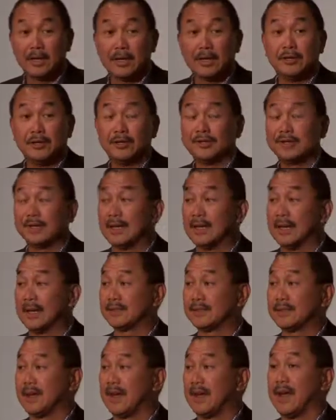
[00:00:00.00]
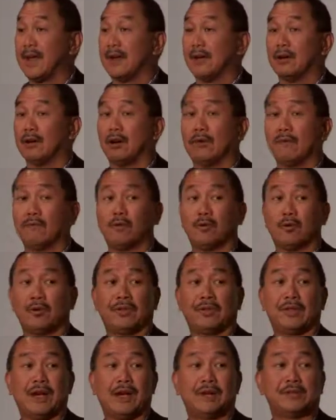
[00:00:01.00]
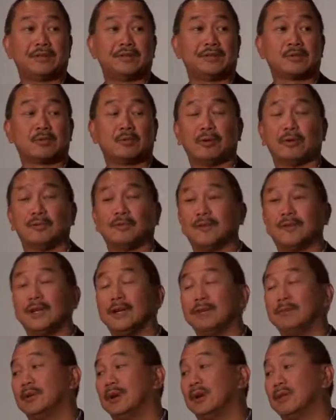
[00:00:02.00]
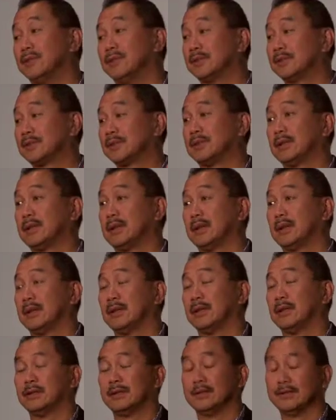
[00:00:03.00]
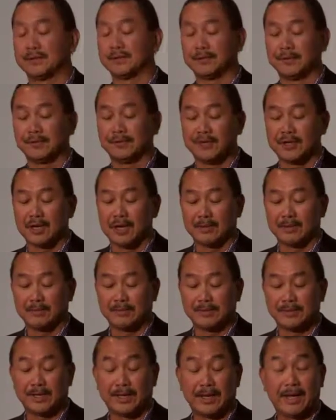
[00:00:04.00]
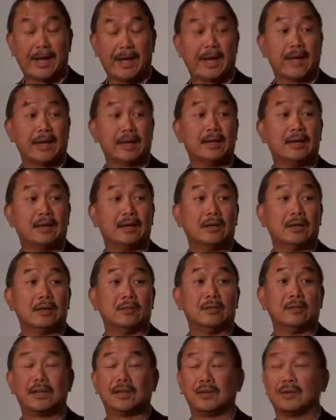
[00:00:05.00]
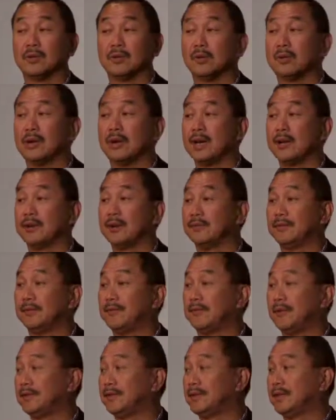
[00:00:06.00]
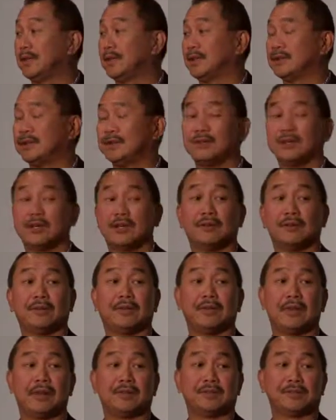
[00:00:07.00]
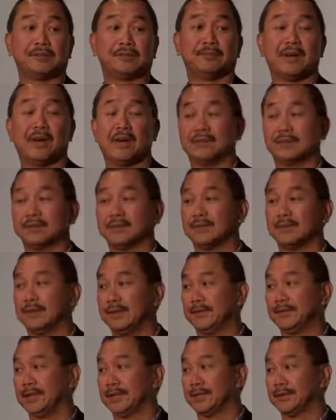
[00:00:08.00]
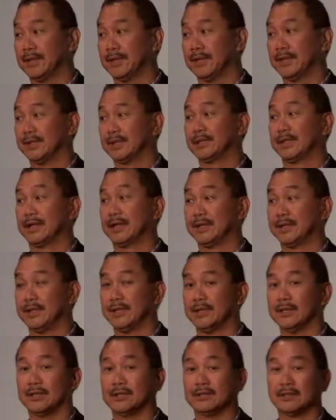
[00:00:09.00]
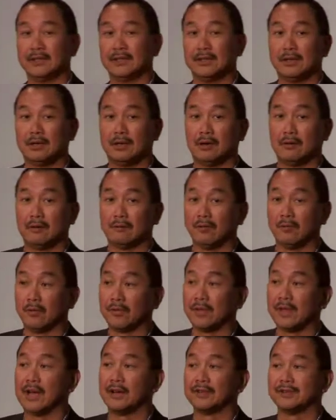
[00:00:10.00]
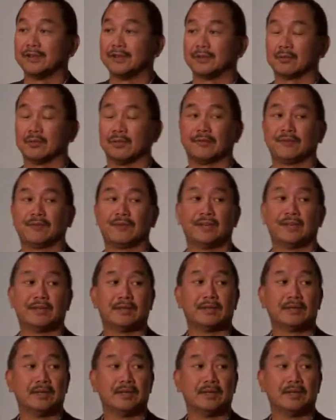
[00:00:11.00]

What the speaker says: Using less land, on 4,000 square feet above this rooftop today, we can grow 150 to 200,000 pounds of leafy greens a year on 4,000 square feet.